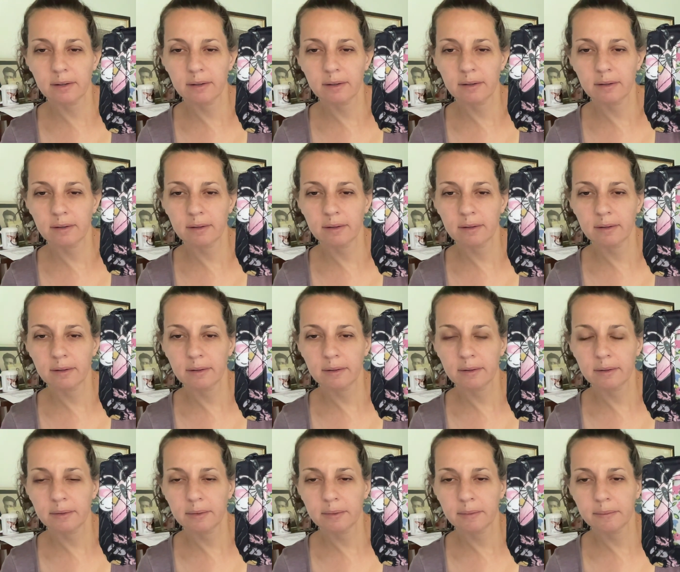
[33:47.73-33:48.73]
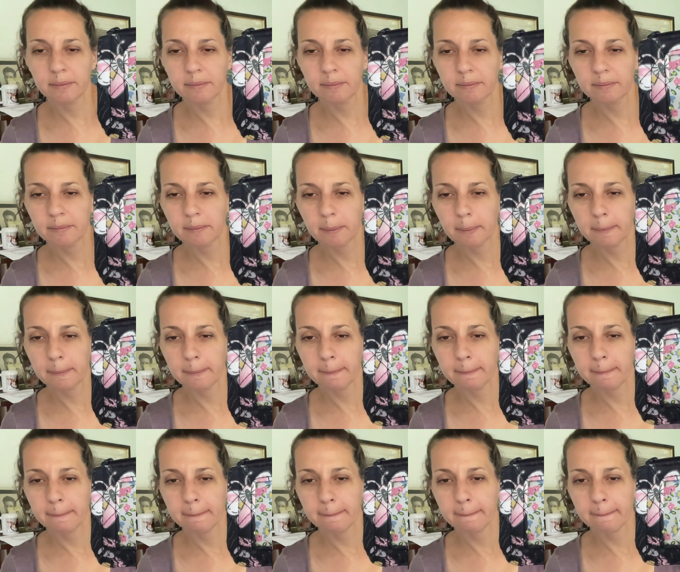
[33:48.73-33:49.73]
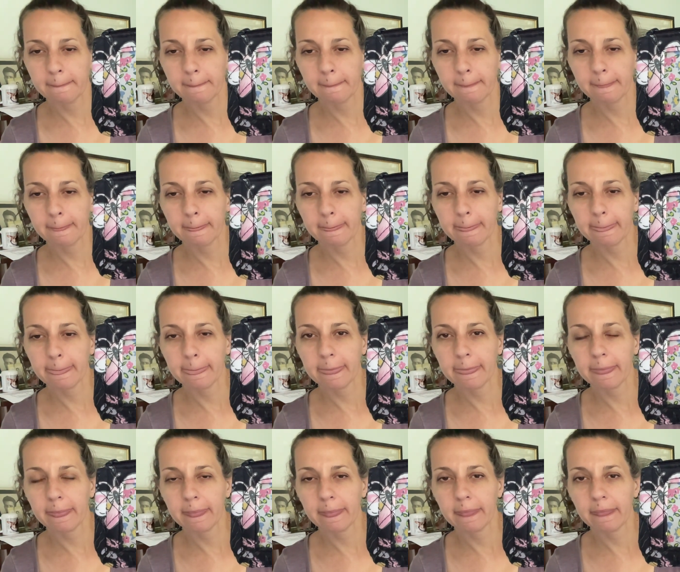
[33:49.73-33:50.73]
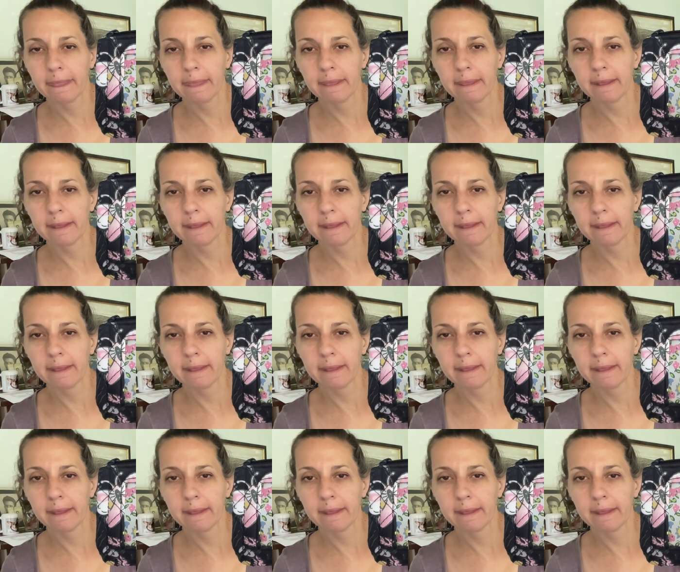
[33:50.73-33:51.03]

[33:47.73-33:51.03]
No one is speaking in this clip.